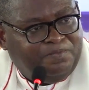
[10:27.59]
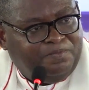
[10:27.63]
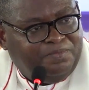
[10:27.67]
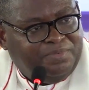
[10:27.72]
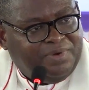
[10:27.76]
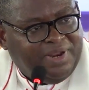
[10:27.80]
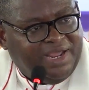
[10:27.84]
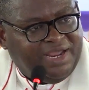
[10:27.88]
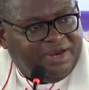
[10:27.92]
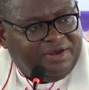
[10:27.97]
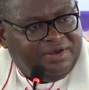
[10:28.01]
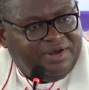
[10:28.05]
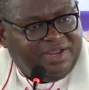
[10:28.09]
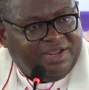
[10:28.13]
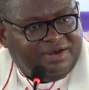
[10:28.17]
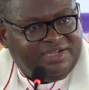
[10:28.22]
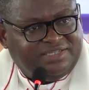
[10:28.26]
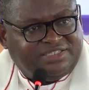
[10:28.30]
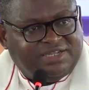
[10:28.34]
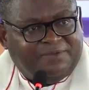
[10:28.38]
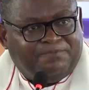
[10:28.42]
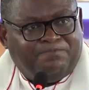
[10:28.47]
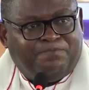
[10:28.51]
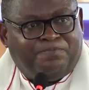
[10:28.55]

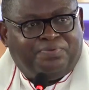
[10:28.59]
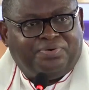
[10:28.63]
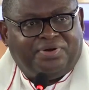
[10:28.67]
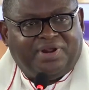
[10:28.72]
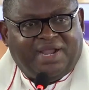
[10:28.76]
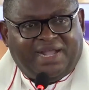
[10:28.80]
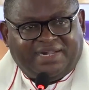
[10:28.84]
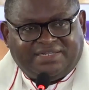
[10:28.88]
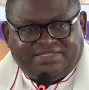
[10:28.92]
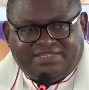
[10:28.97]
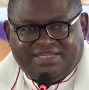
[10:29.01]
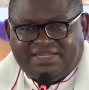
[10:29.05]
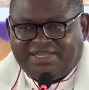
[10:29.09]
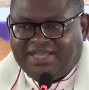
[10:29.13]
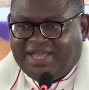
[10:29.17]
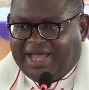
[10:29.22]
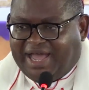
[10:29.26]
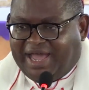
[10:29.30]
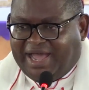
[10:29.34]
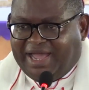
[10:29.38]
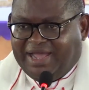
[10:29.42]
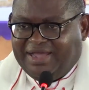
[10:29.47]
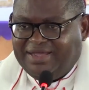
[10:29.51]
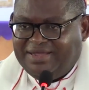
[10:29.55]
is a
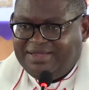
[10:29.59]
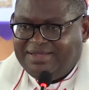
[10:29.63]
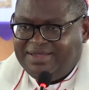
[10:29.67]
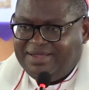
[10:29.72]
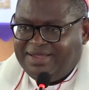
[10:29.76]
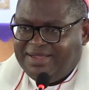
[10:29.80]
practical